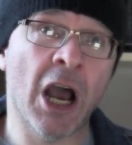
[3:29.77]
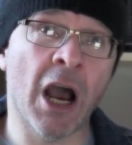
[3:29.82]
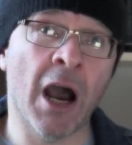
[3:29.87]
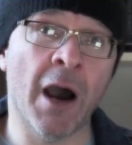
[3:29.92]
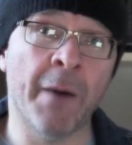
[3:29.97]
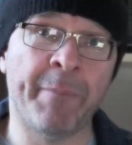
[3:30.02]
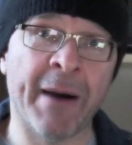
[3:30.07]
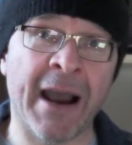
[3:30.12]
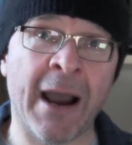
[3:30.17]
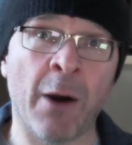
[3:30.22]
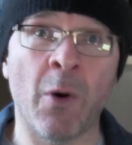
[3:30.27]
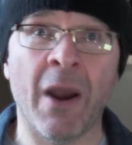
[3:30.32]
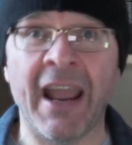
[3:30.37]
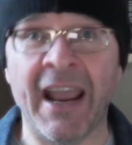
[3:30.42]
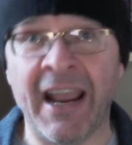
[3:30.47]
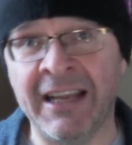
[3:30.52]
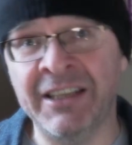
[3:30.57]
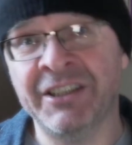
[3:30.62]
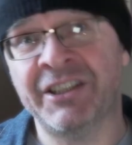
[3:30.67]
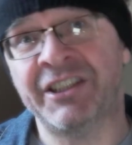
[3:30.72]

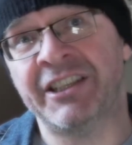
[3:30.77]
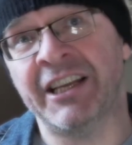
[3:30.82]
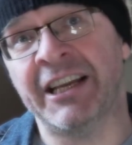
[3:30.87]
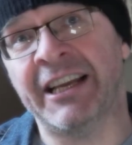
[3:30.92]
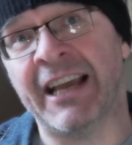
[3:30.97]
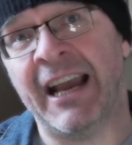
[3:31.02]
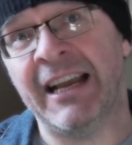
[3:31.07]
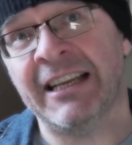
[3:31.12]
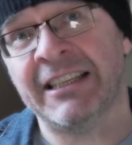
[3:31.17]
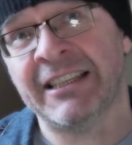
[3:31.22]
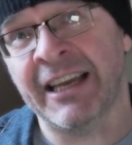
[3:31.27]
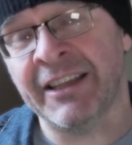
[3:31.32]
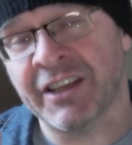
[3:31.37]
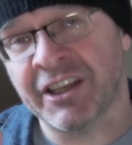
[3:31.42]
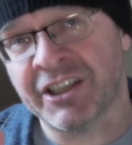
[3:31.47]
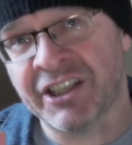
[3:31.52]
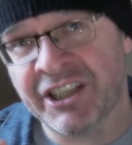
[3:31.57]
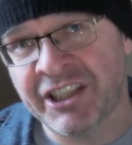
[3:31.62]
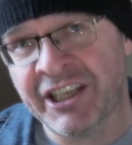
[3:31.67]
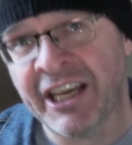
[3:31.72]
about instigating
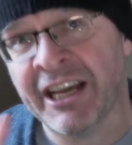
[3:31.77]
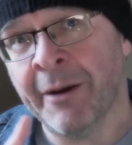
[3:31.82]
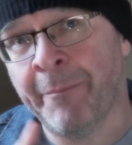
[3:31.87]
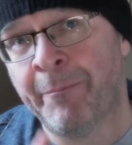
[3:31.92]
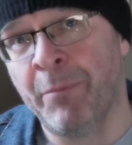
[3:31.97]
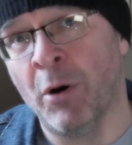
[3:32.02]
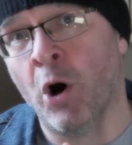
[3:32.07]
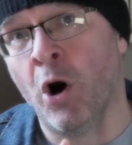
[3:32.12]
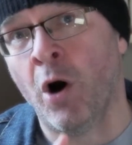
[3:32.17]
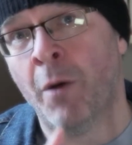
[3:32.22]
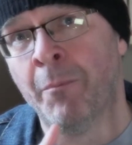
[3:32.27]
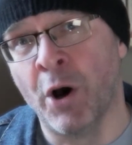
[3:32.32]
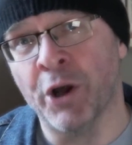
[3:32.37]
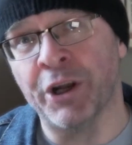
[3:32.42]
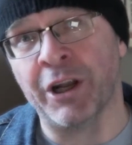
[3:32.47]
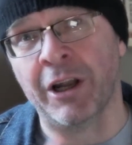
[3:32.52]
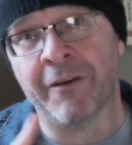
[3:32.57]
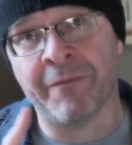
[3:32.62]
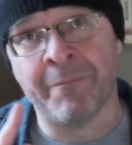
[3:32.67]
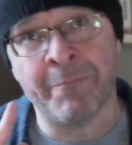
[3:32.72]
the Singapore
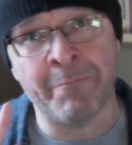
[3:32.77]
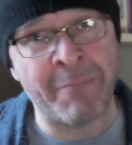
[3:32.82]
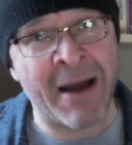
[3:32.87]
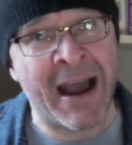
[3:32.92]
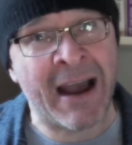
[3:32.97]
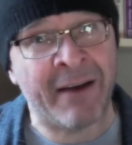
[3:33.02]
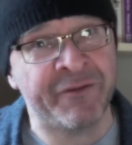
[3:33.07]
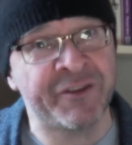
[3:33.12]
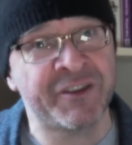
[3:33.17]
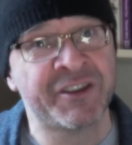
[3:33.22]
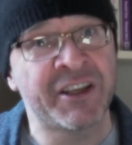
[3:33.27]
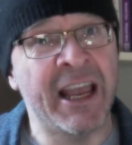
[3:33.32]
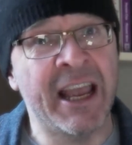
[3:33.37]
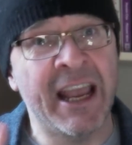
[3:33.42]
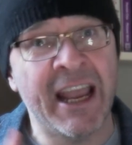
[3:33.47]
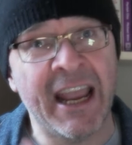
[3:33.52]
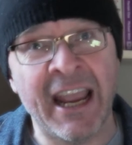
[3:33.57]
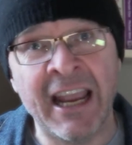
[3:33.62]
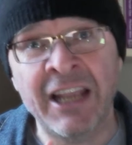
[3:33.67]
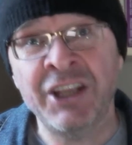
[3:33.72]
model of maths
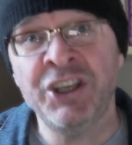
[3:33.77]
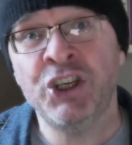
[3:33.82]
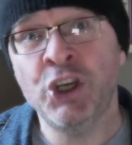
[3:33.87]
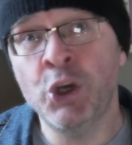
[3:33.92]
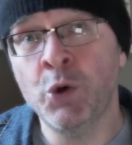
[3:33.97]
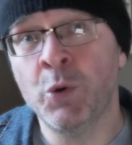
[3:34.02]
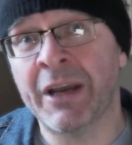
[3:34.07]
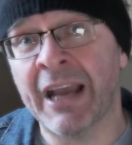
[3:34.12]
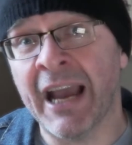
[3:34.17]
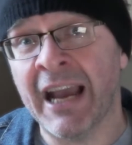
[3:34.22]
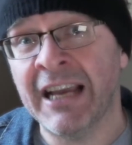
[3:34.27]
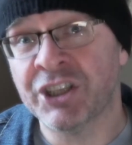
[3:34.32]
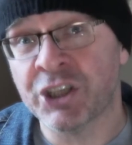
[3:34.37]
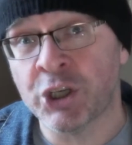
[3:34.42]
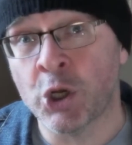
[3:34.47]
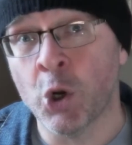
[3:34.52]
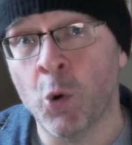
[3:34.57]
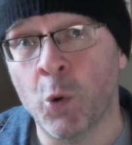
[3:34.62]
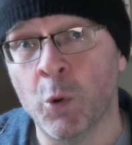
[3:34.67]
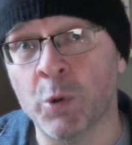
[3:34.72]
in UK
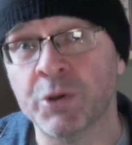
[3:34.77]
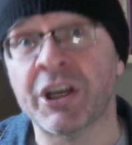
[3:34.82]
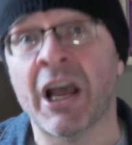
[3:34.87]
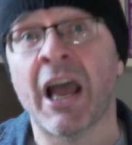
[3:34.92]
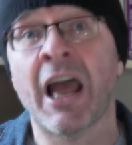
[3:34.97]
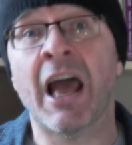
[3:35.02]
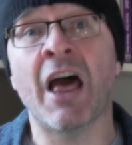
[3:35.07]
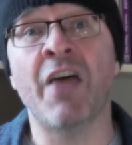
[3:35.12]
schools,